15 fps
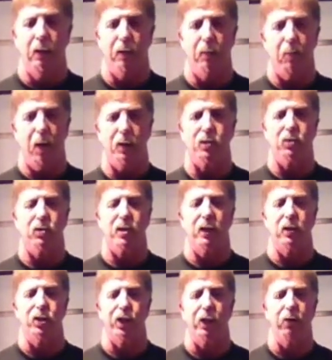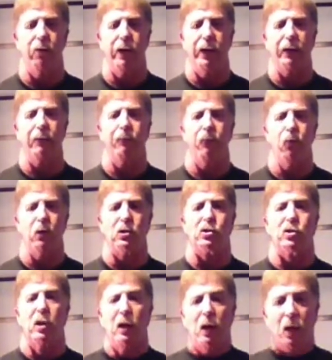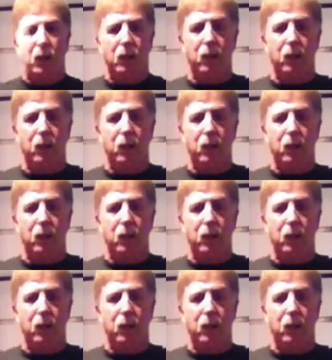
the muscles that are generating the force